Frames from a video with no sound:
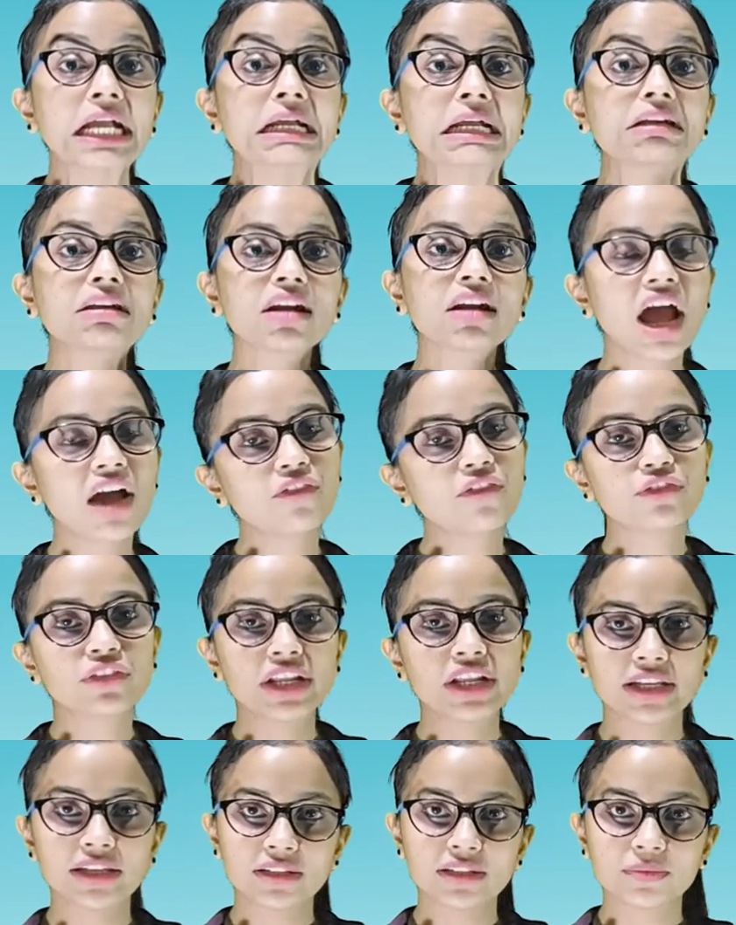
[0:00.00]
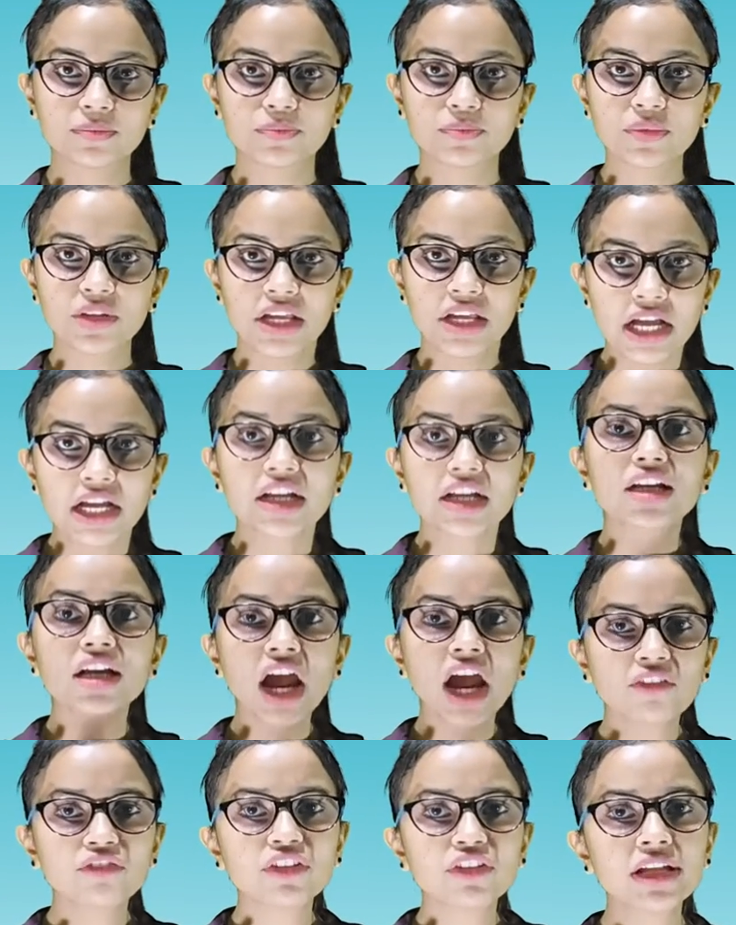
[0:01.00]
Grafting
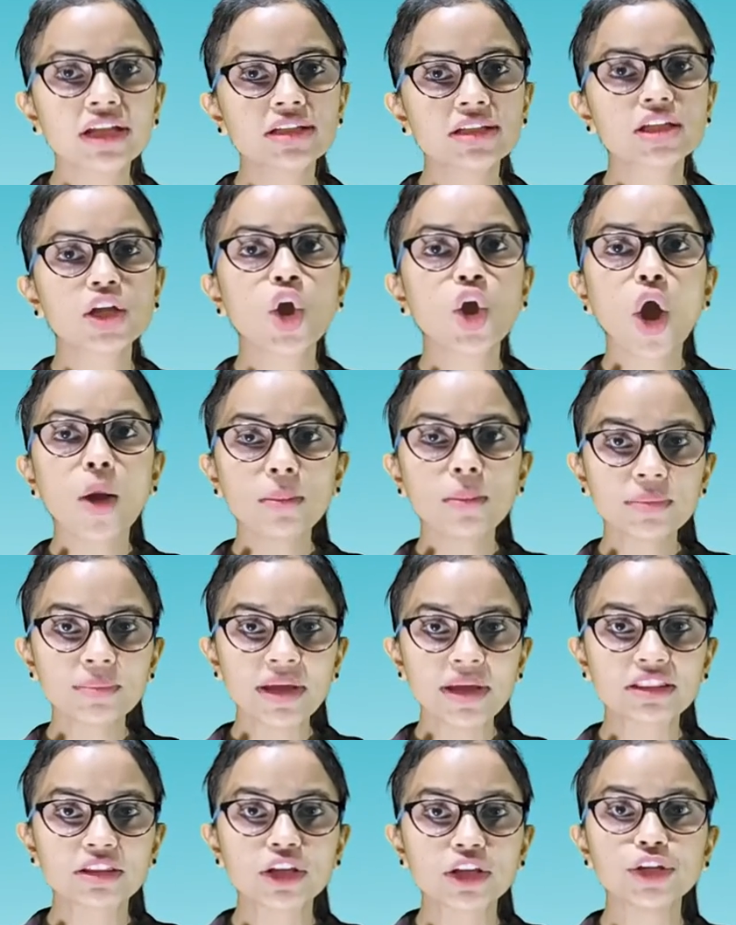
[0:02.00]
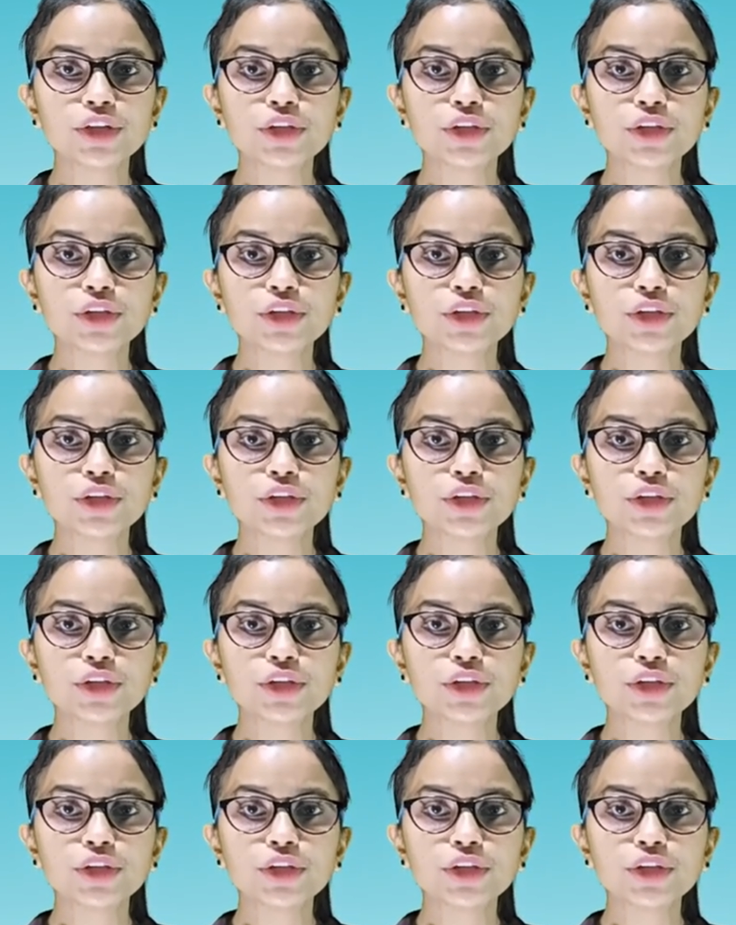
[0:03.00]
Grafting is a common method